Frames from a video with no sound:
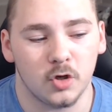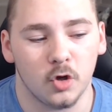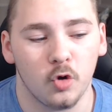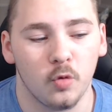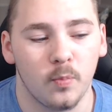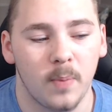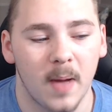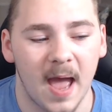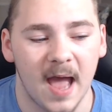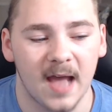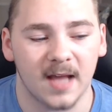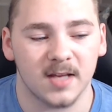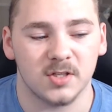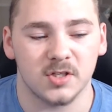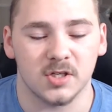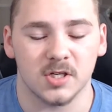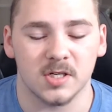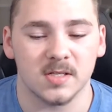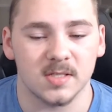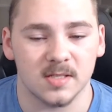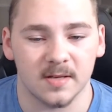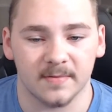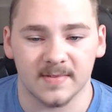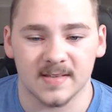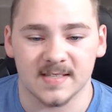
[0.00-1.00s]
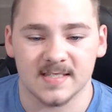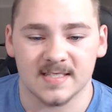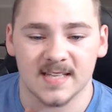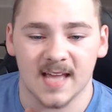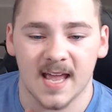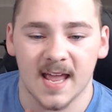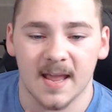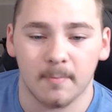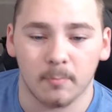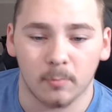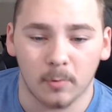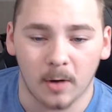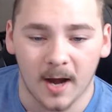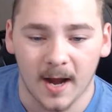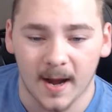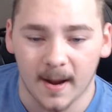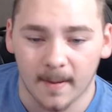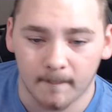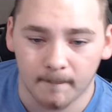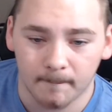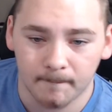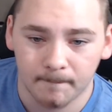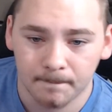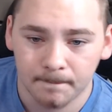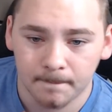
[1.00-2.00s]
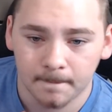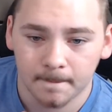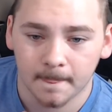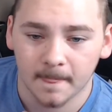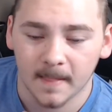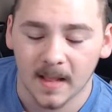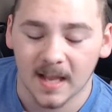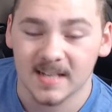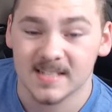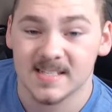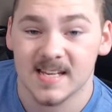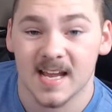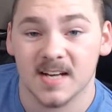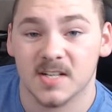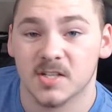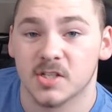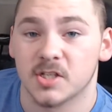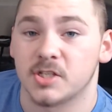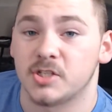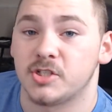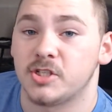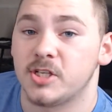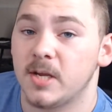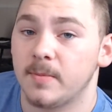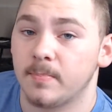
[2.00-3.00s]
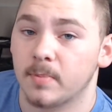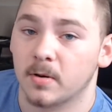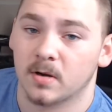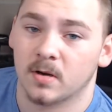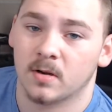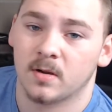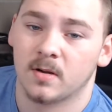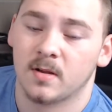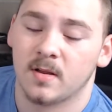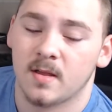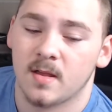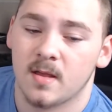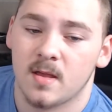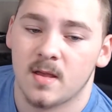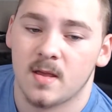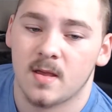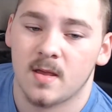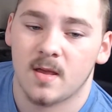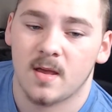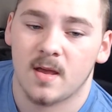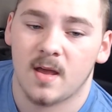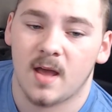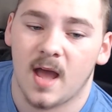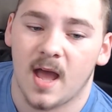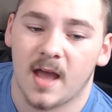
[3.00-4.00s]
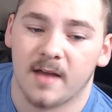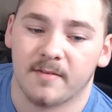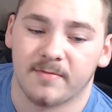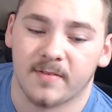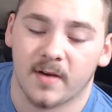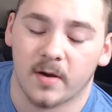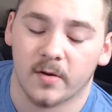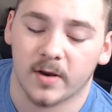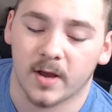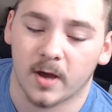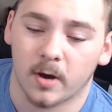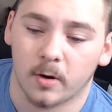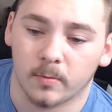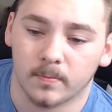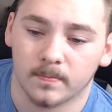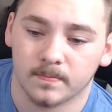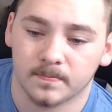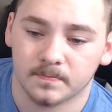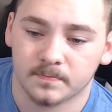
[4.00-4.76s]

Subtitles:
packages of the same RAM, it's actually cheaper, I found out.